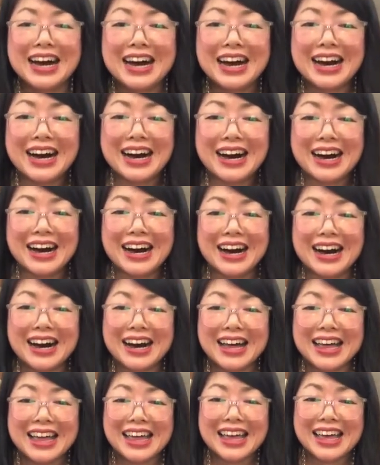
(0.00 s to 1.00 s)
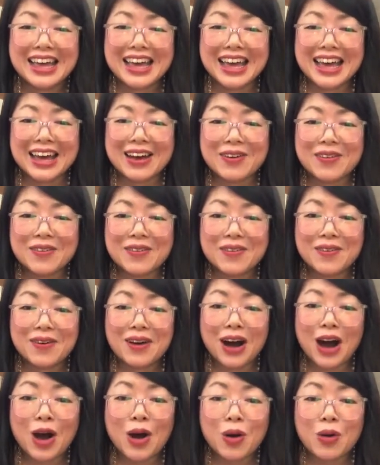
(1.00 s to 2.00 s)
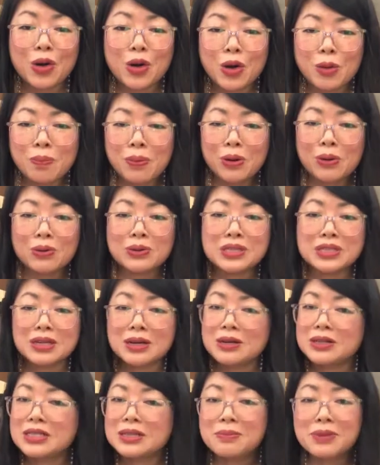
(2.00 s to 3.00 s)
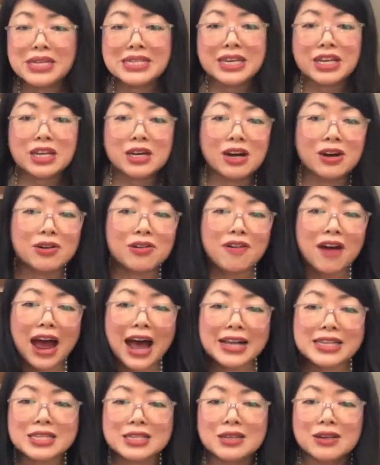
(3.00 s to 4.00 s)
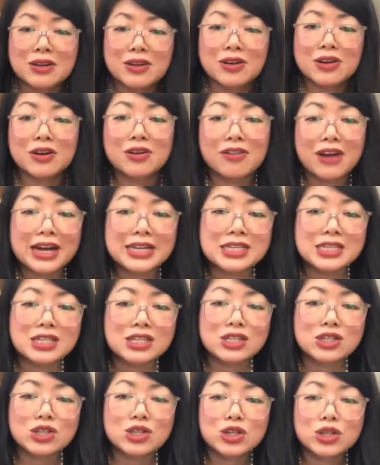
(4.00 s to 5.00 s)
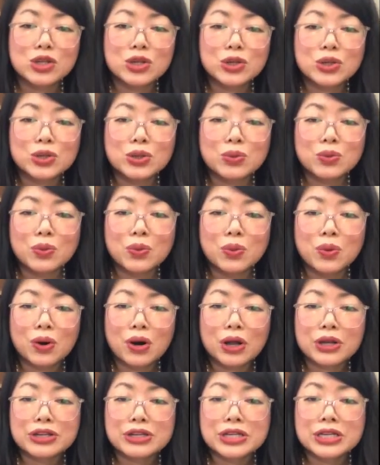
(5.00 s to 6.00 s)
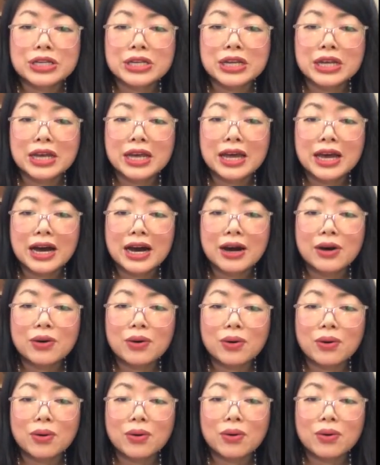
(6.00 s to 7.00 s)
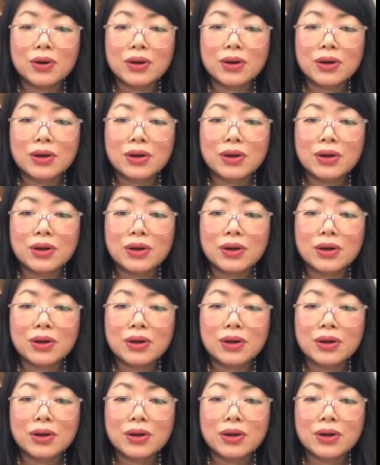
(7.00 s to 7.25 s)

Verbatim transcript: Uh, oh, who bought? Somebody said congrats. Congrats to what? Oh.